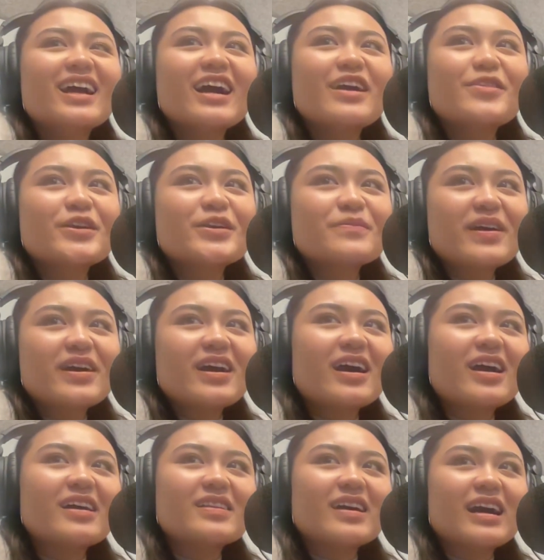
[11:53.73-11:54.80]
I think my
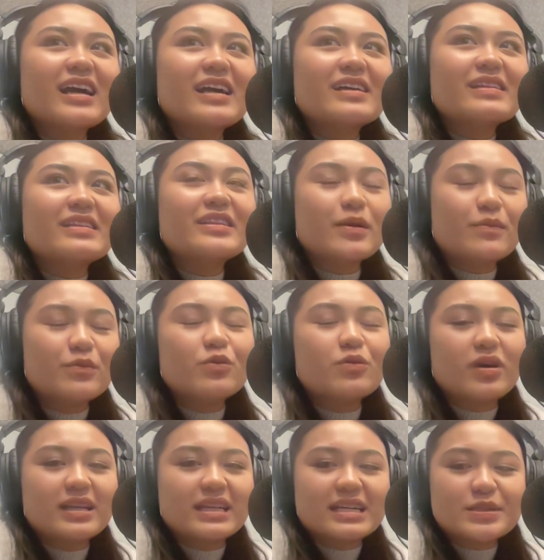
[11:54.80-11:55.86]
highlight number
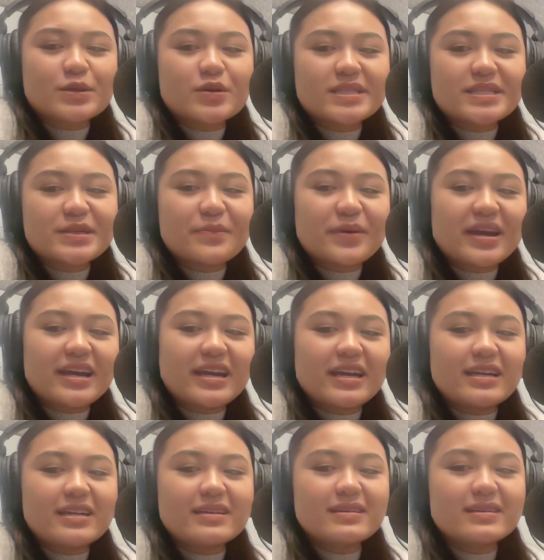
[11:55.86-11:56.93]
one has got to
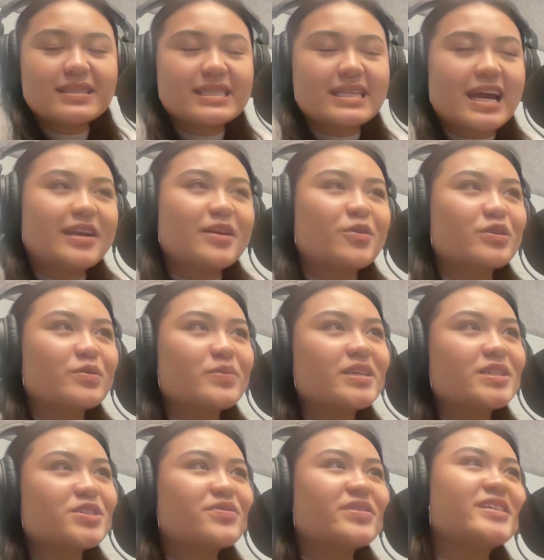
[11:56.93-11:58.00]
be standing on the
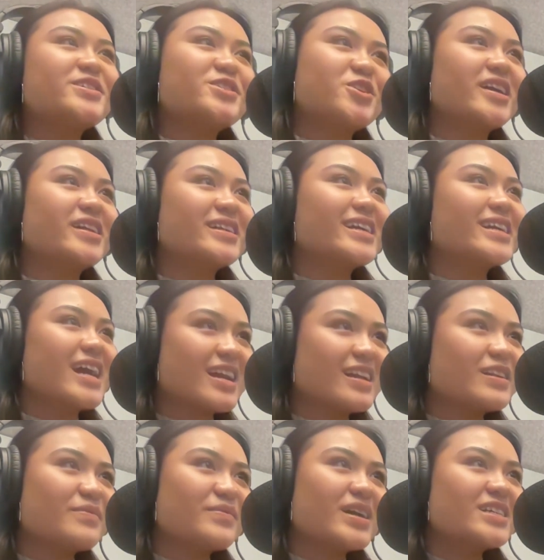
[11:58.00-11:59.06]
pitch for the Australia
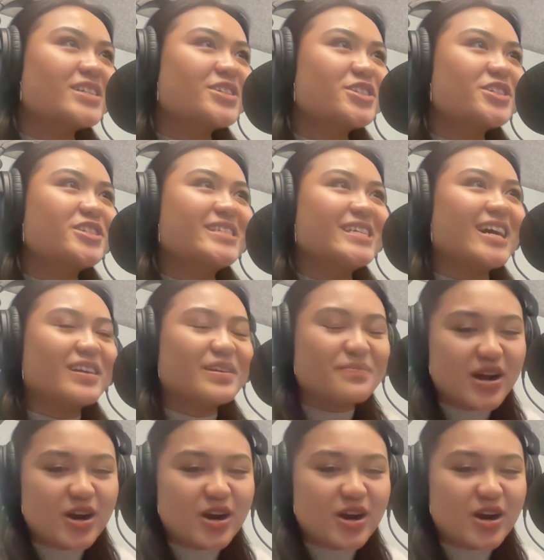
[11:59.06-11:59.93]
Canada match down in mm.